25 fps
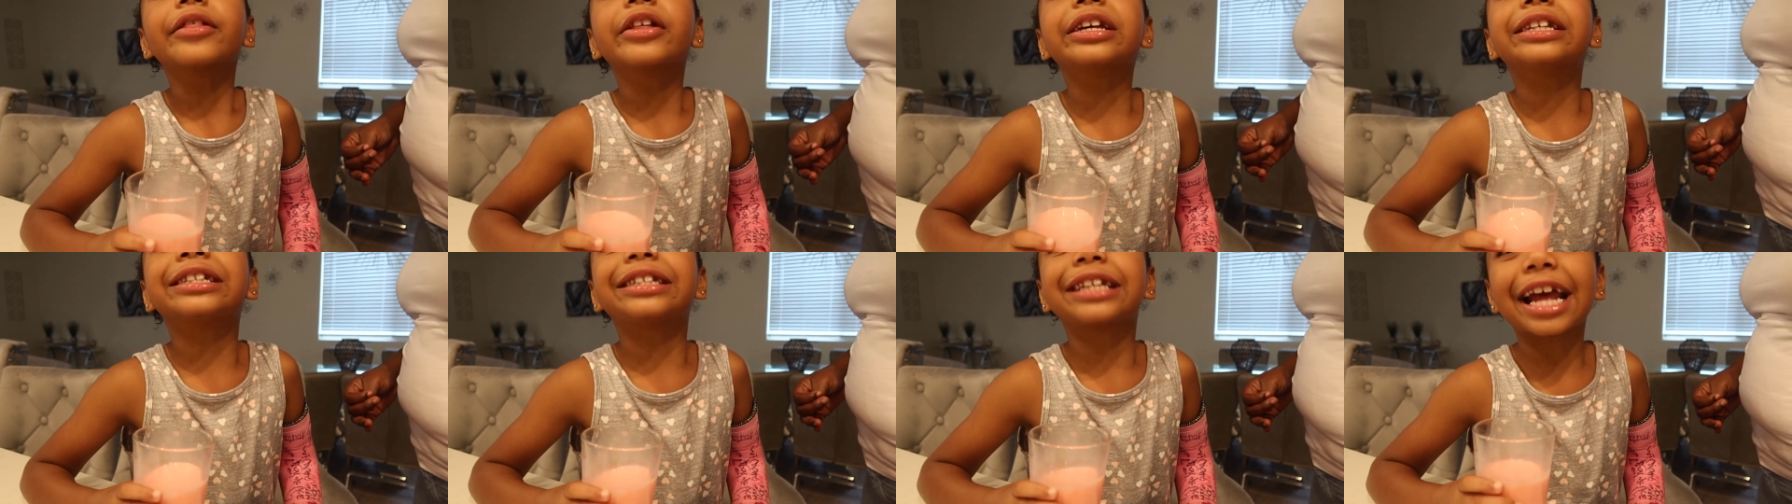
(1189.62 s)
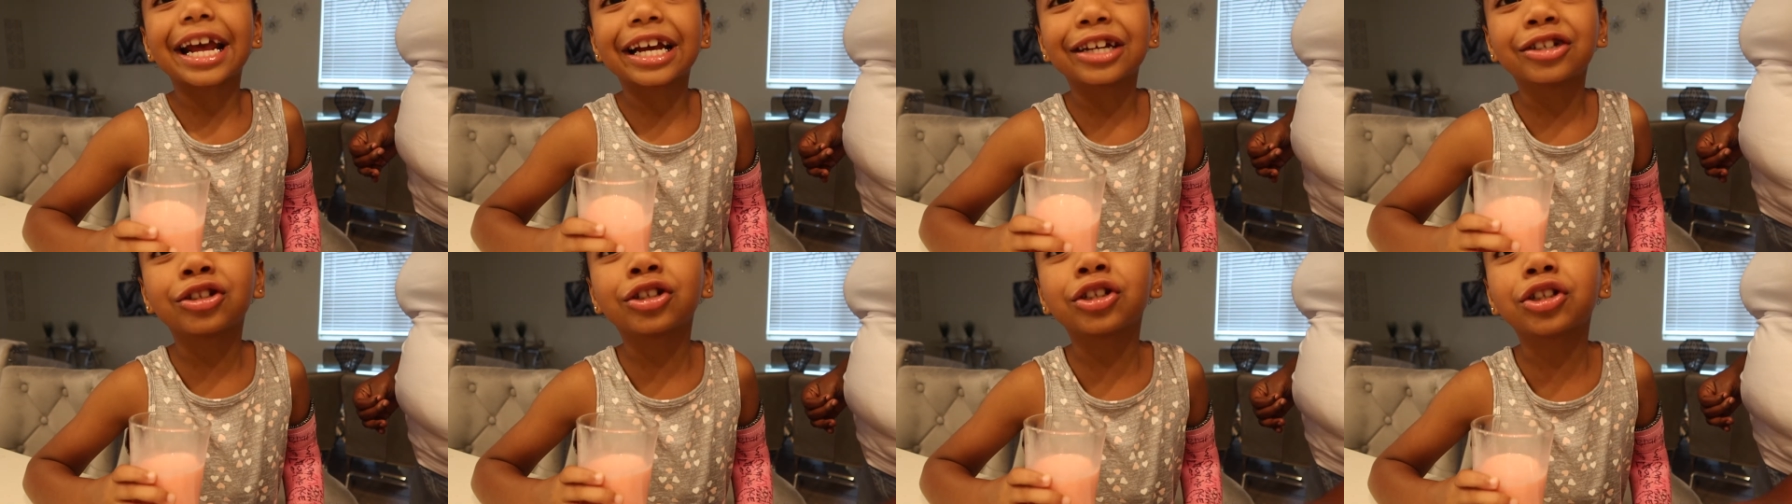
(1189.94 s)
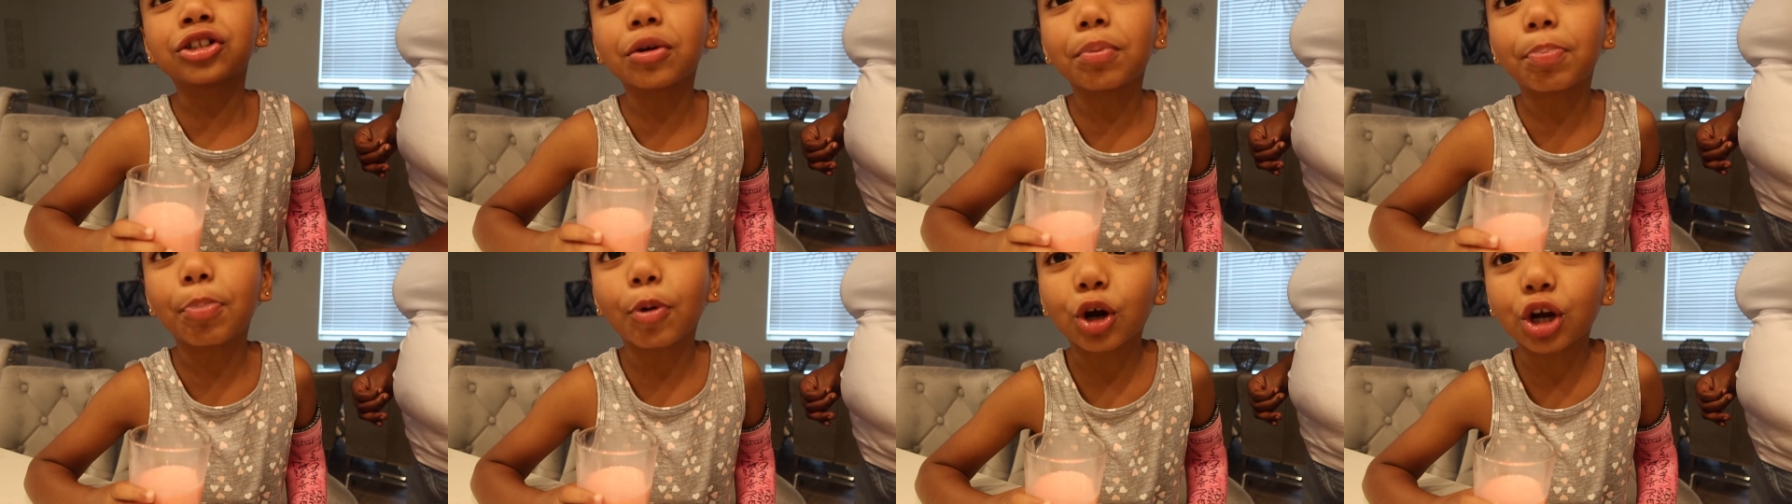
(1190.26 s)
this tastes
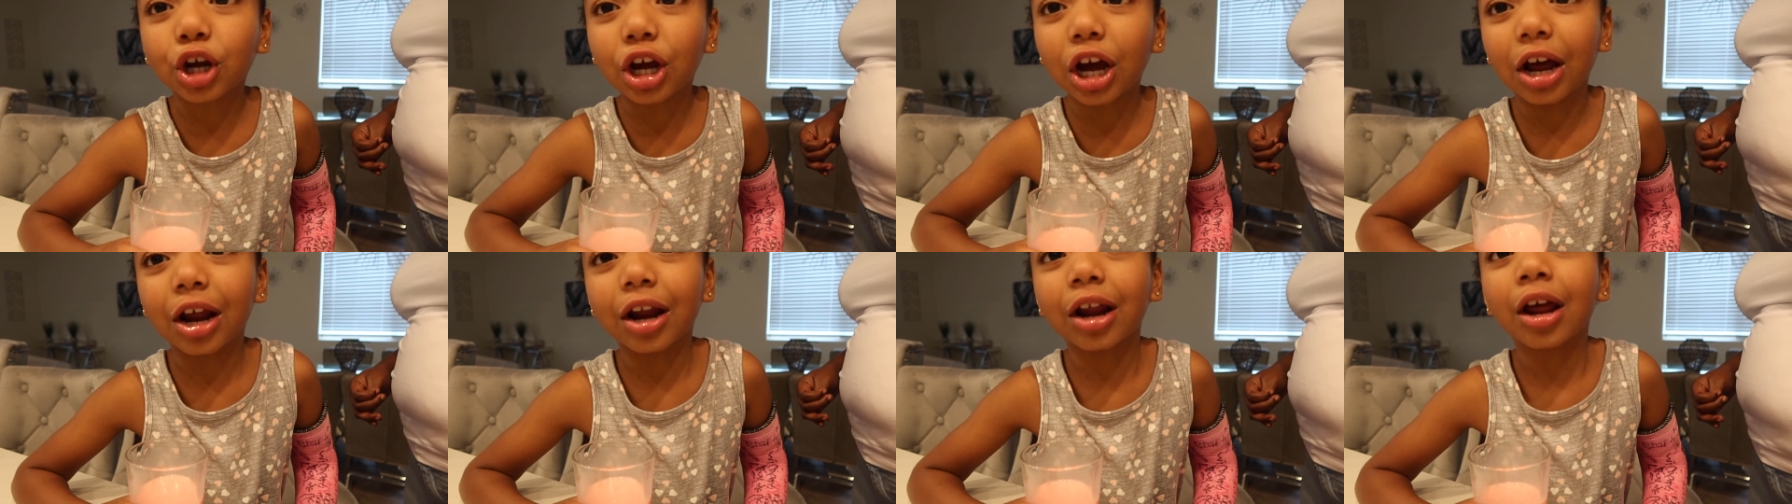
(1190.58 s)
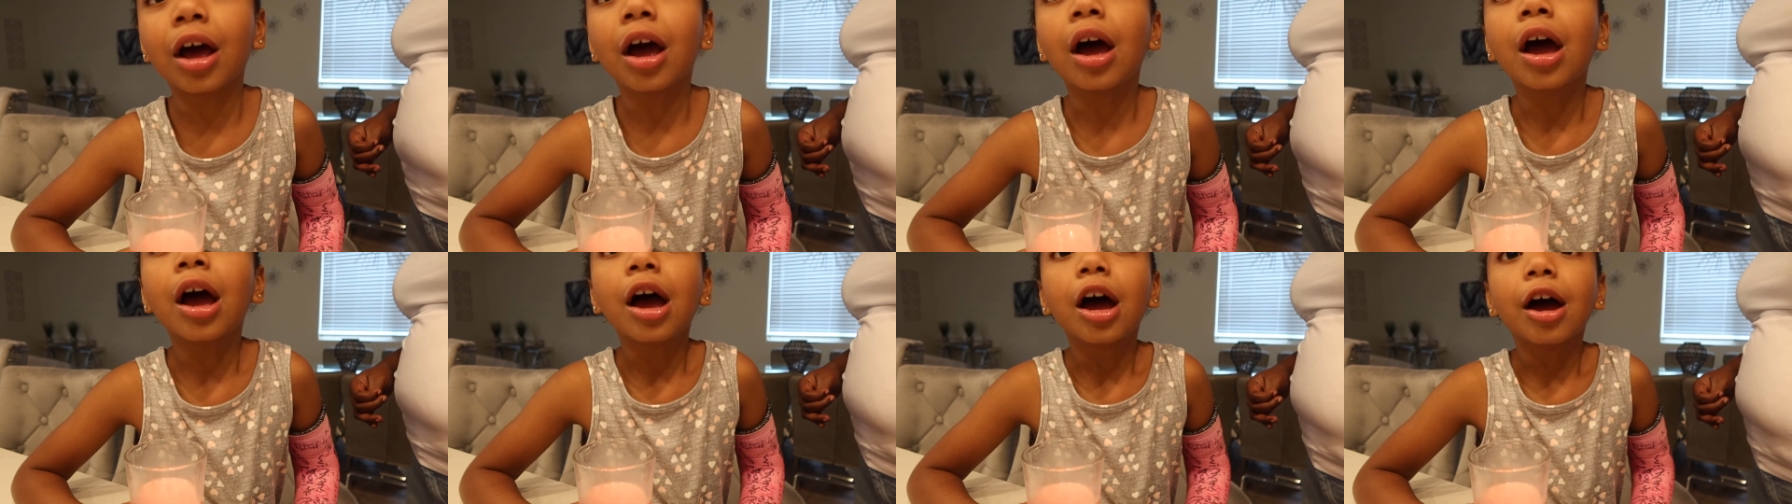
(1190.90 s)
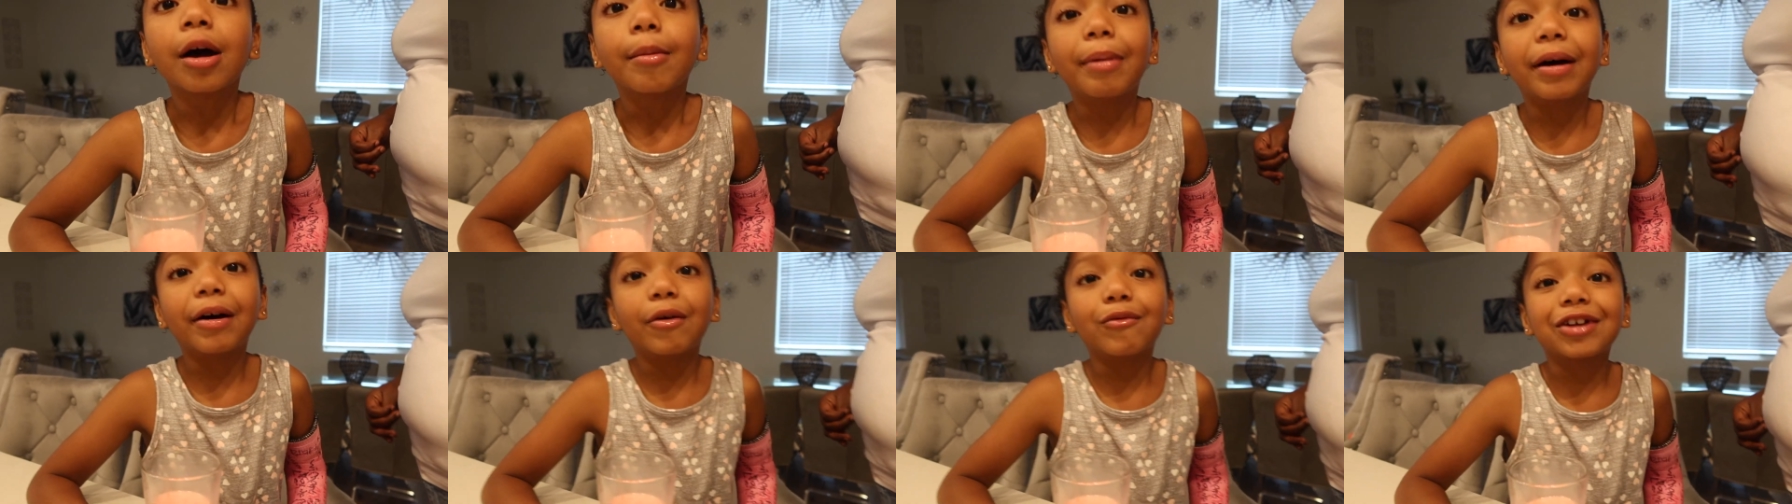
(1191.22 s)
super good.
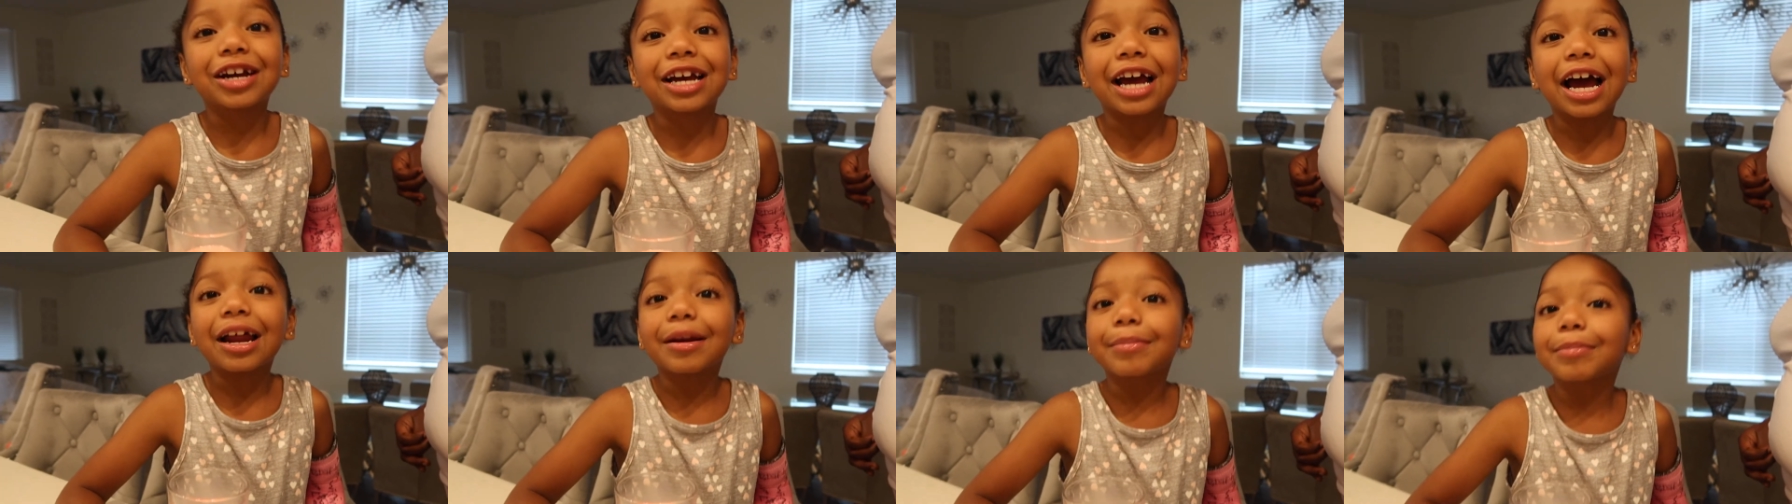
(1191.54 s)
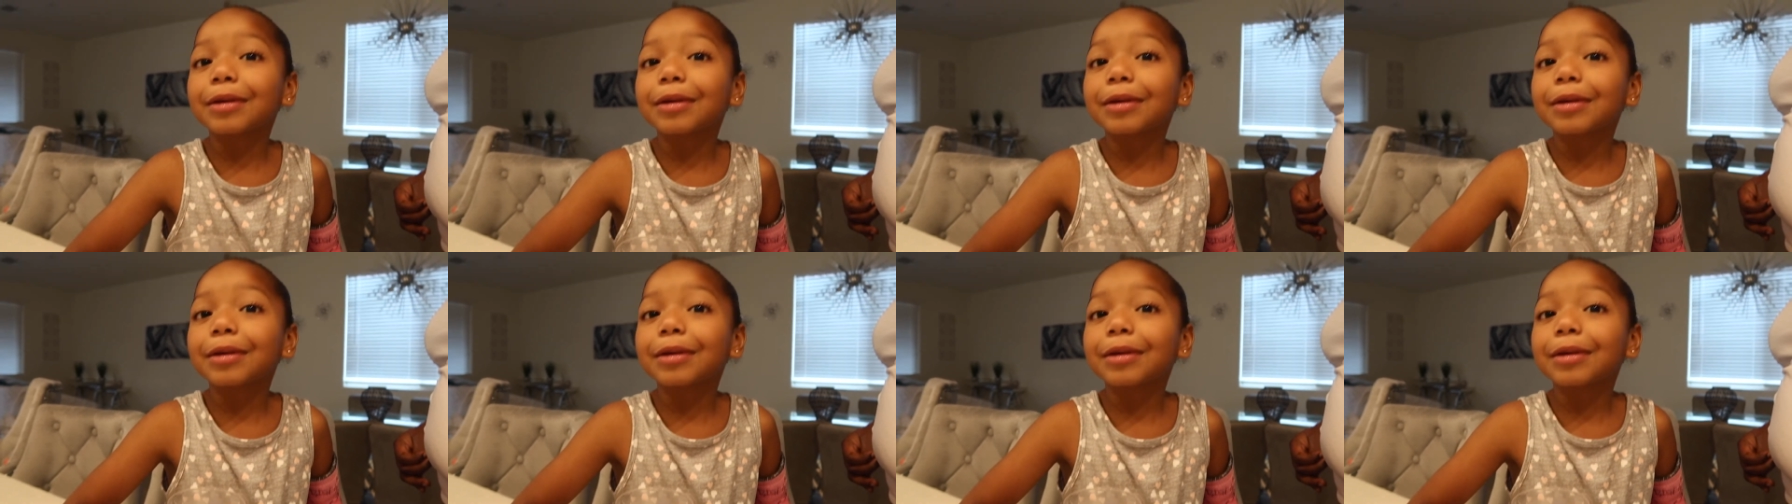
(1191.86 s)
But we gotta